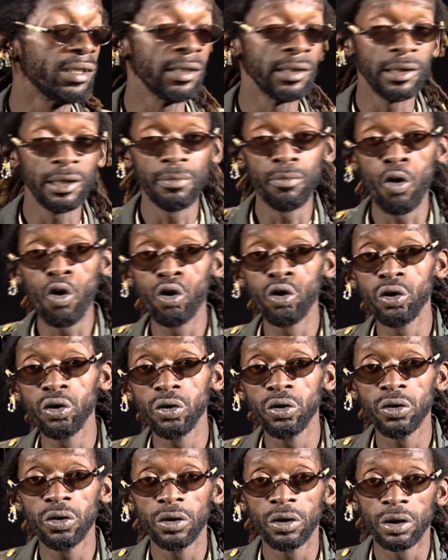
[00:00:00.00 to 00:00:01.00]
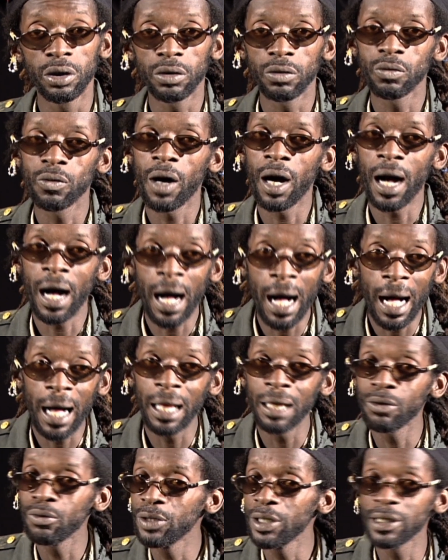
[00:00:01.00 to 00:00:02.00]
The bull will
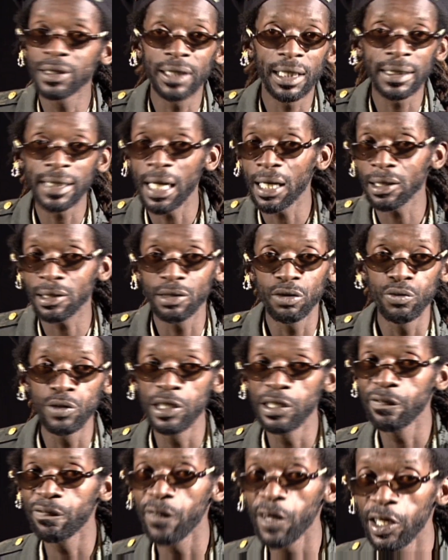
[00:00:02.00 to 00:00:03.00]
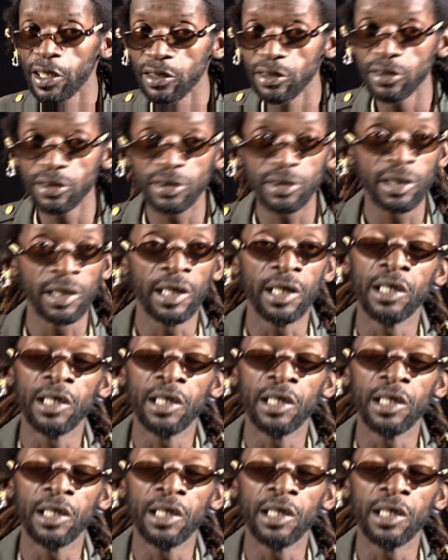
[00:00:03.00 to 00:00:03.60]
always attack the weak fence.